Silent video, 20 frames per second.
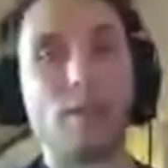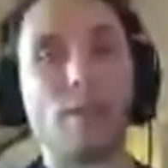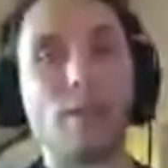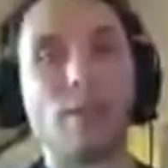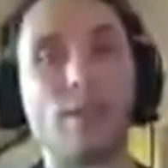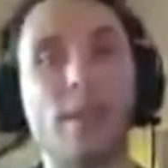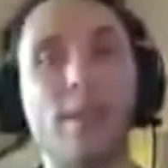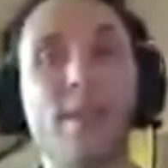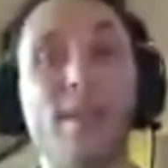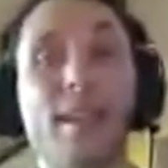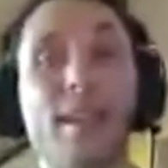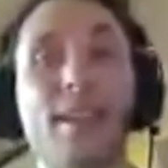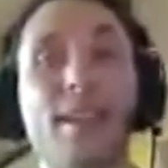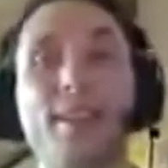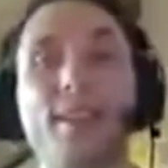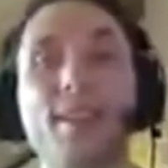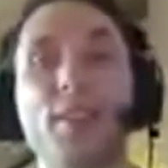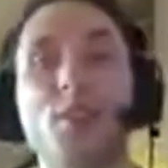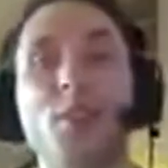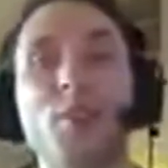This led
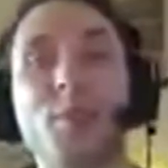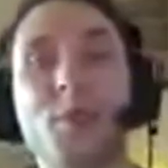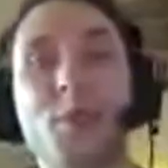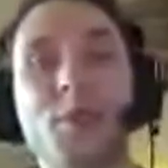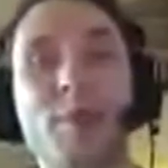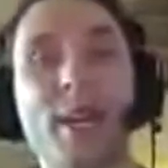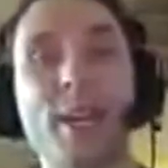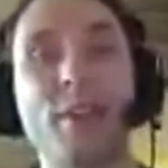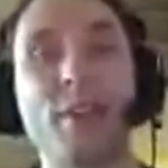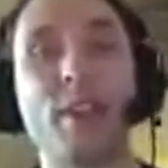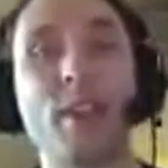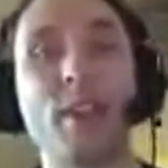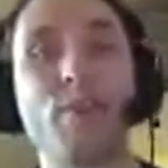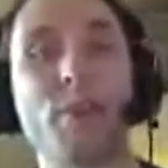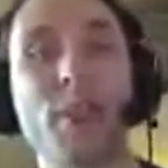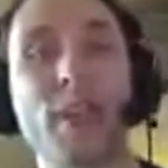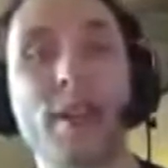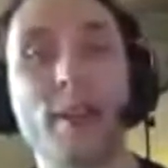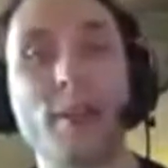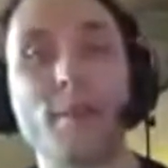us to Drupal's Migrate
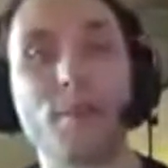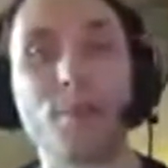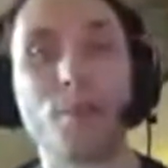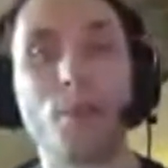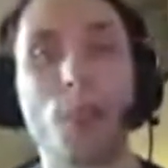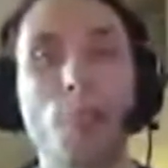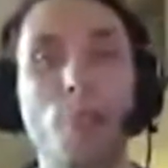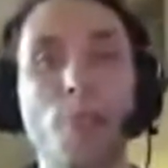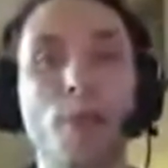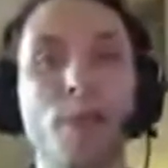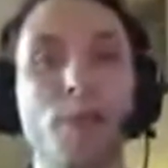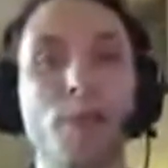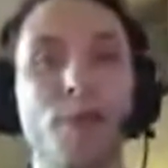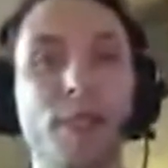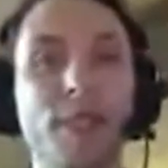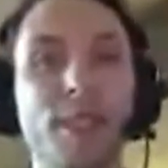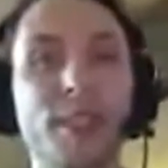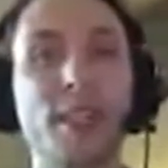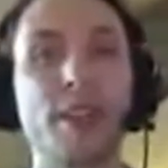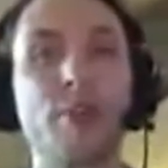API.
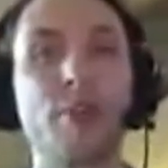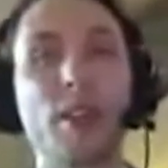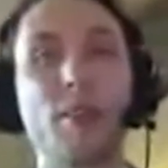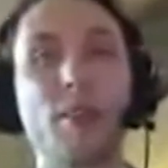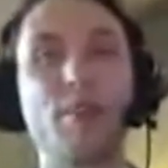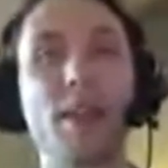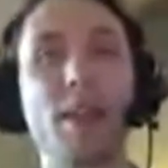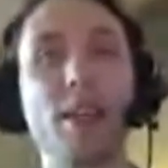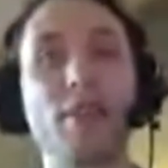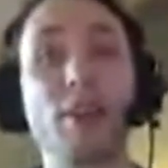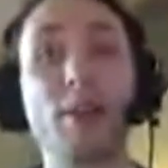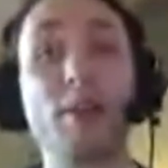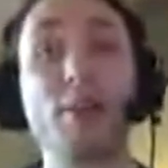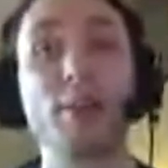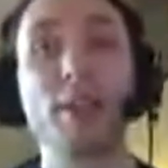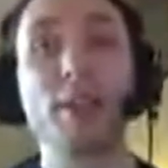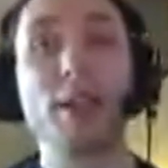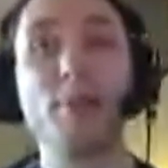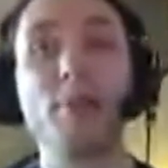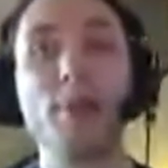We discovered that Migrate
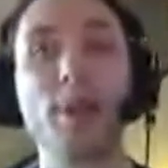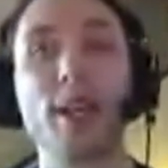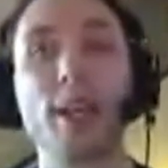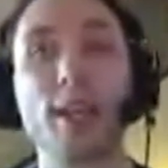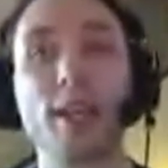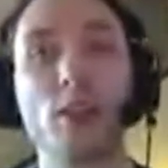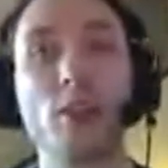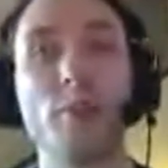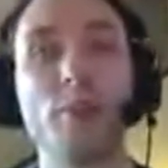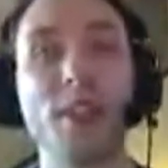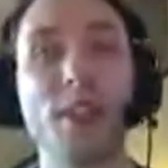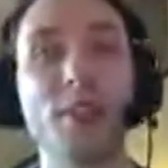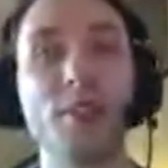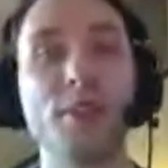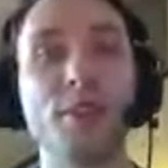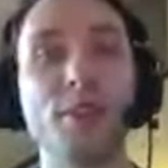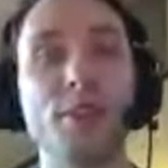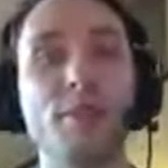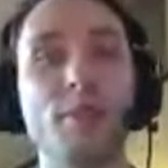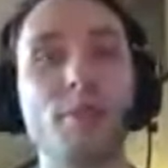API could be
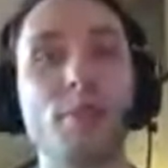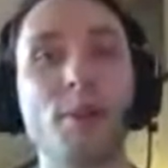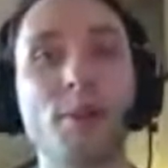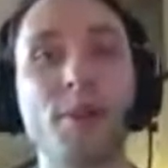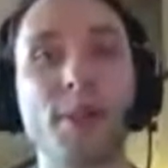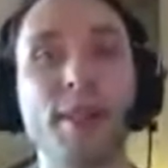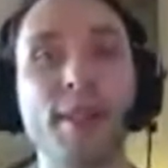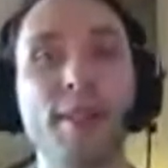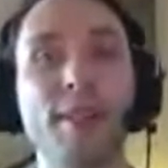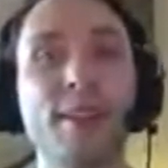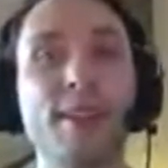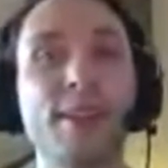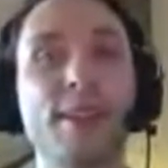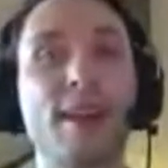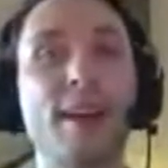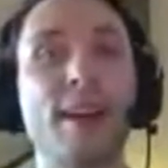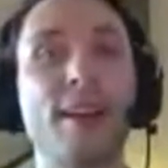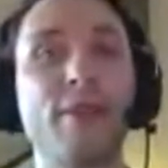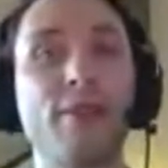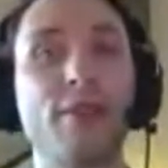used for purposes
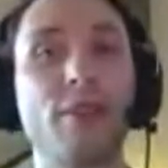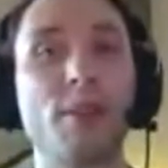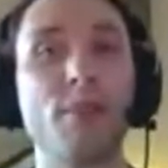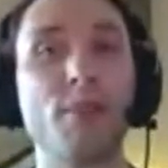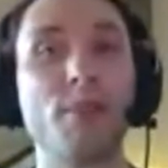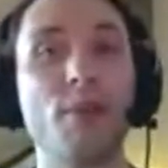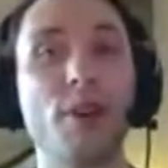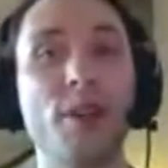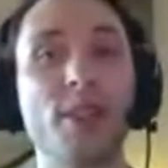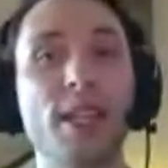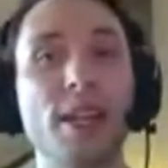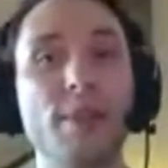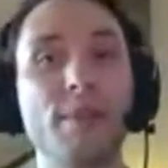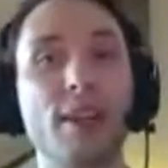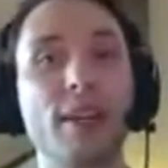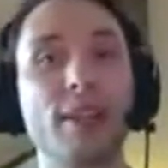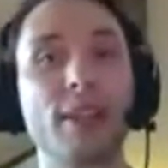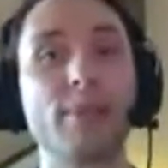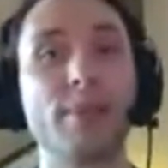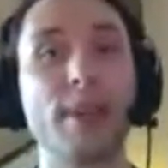aside from one-time
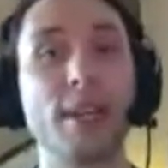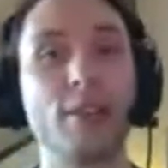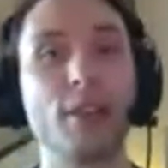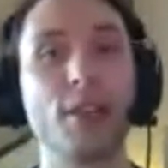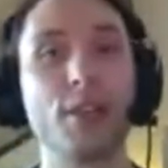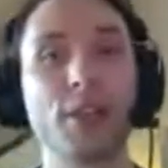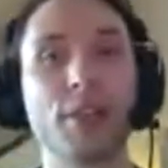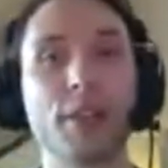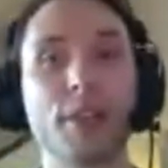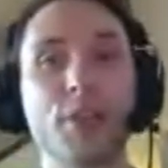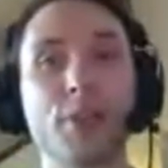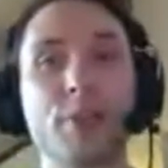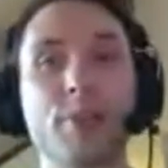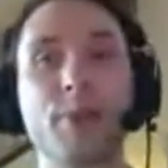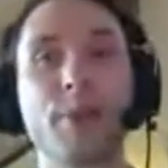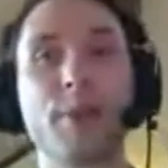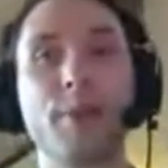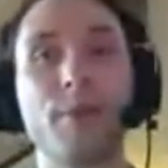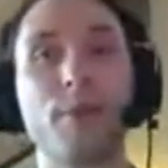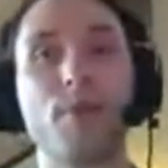content migration to
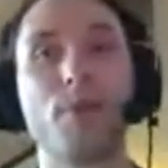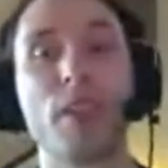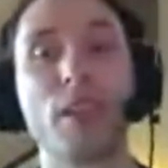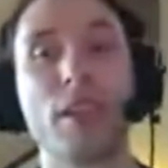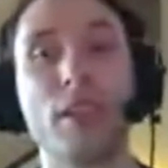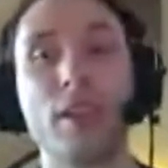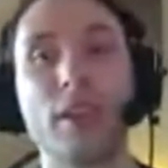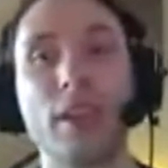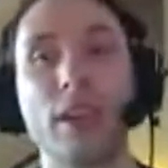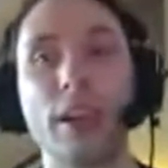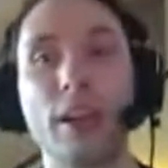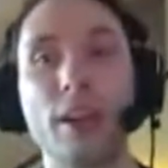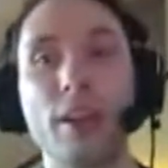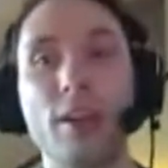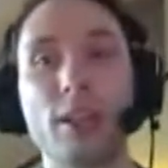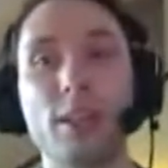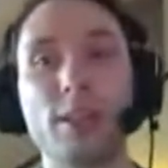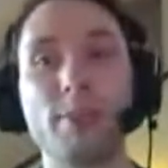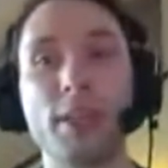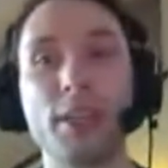Drupal. It could
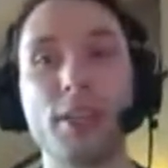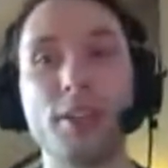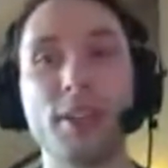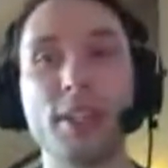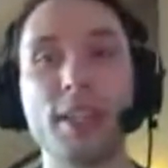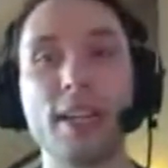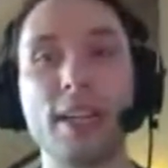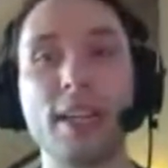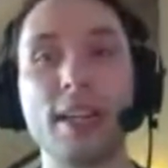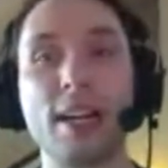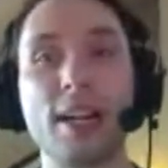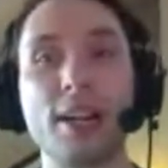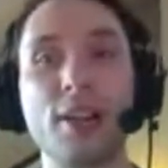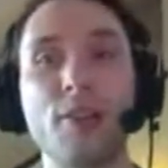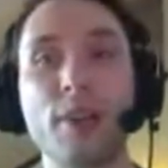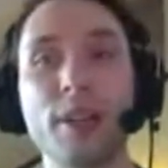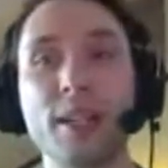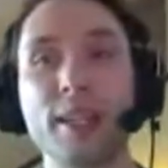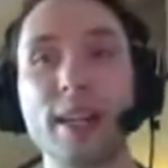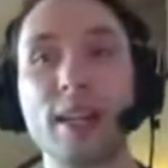also be used on an
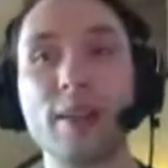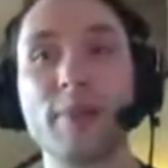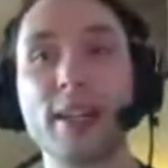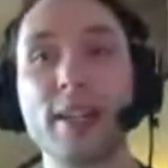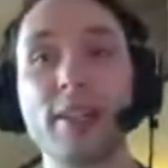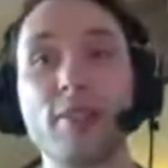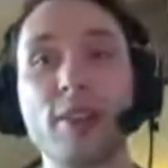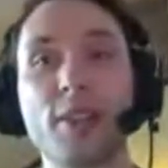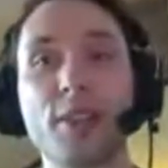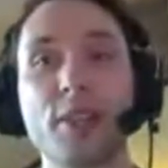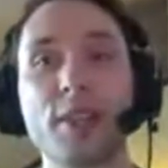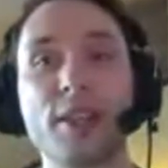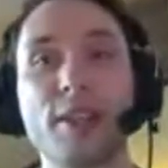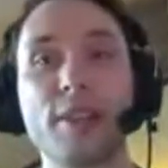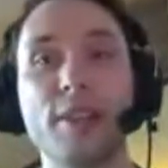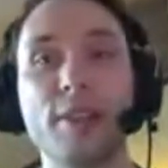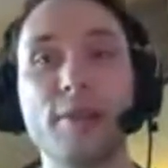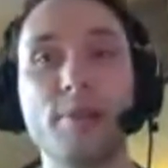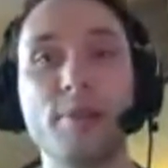ongoing data migration.